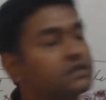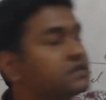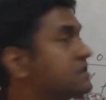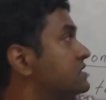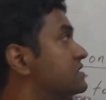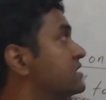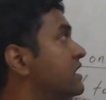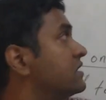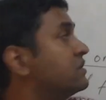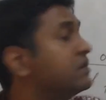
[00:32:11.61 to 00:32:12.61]
such that
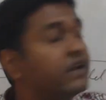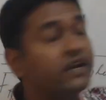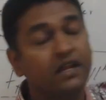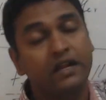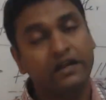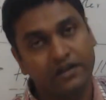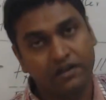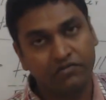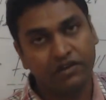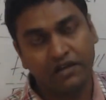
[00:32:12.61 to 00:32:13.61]
the net electric
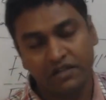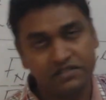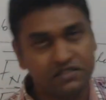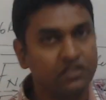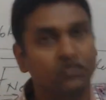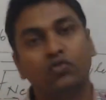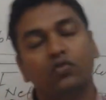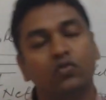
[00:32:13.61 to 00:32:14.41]
field is 0.